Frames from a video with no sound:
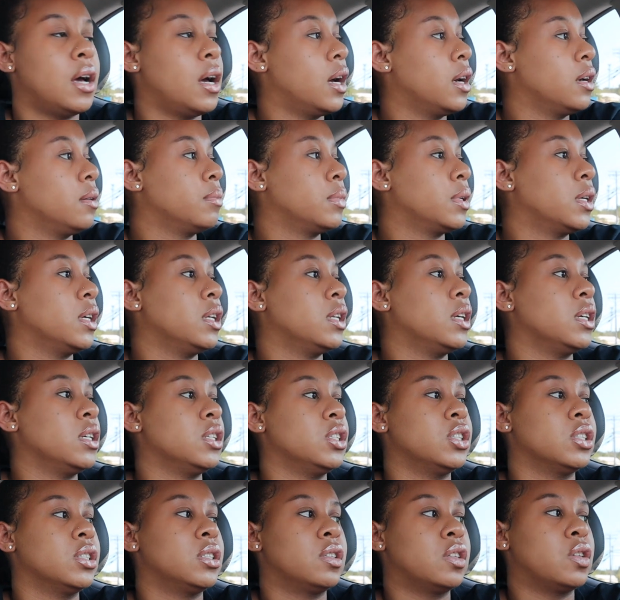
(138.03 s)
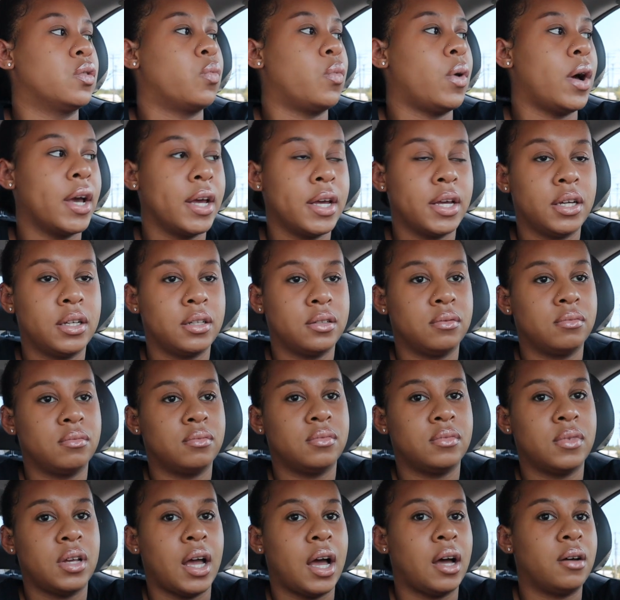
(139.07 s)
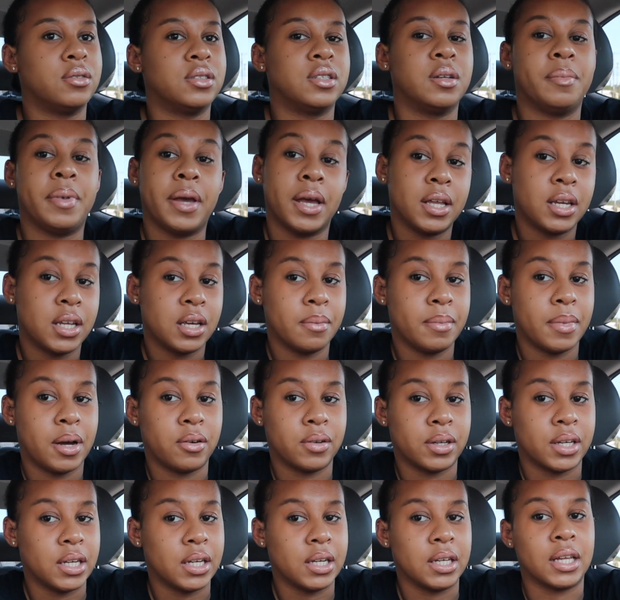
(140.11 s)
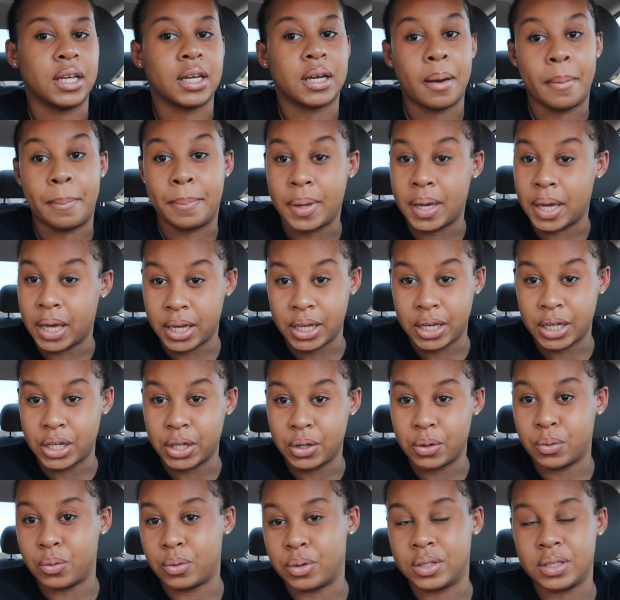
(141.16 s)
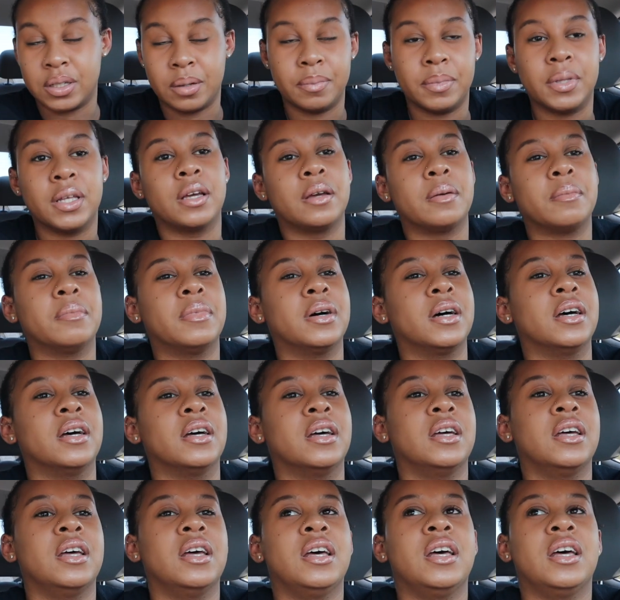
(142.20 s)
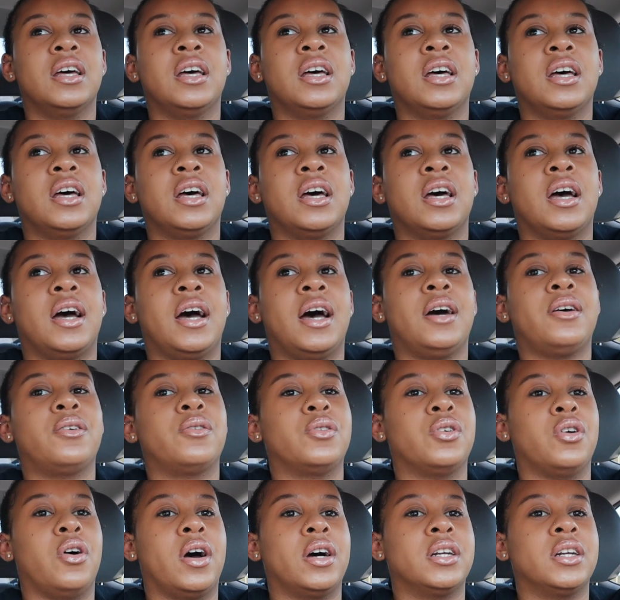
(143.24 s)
I'm getting just white. I was debating about getting like a pink or something, but I don't know.